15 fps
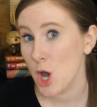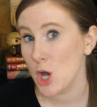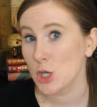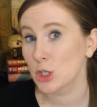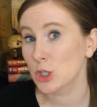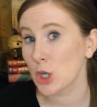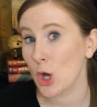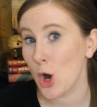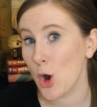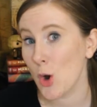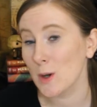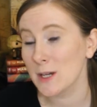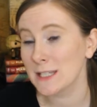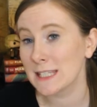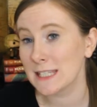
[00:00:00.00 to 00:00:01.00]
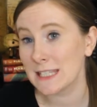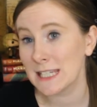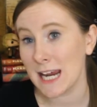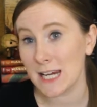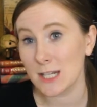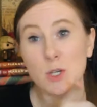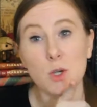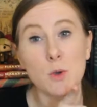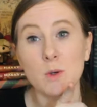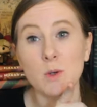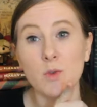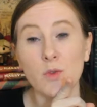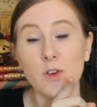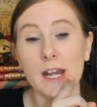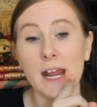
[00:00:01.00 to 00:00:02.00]
So stay
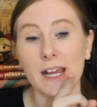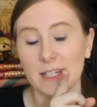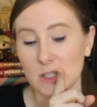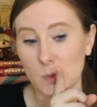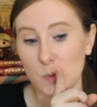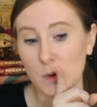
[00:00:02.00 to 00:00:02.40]
tuned for next